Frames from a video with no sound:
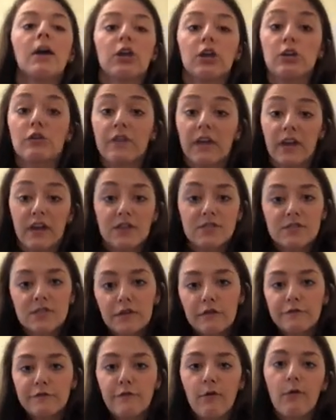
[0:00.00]
you think it's
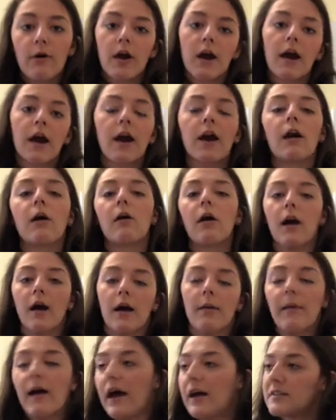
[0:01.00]
good for?
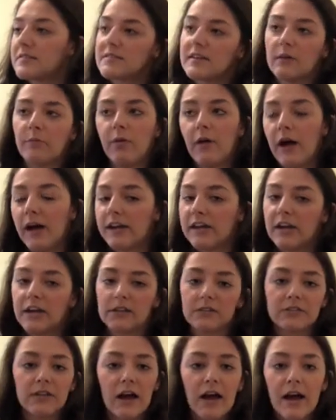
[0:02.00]
How does it apply to
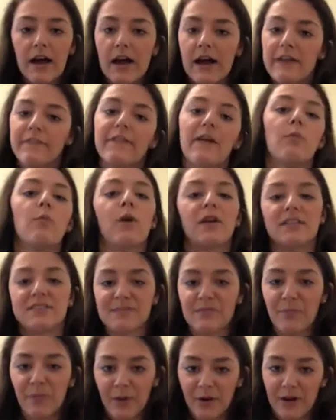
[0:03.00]
your life? And what is
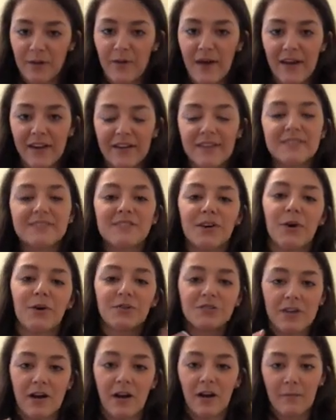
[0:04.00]
important about it? So
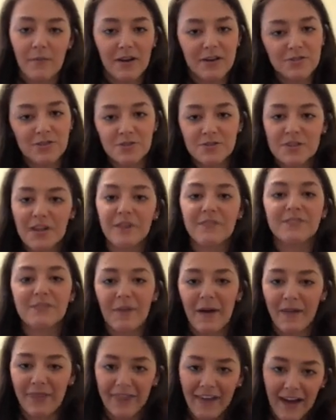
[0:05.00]
talk amongst yourselves
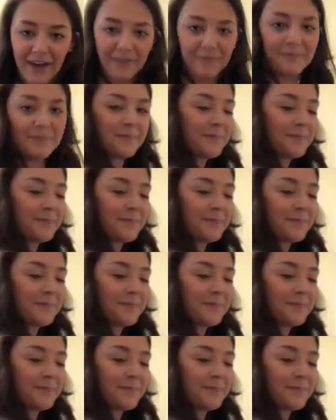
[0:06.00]
about that.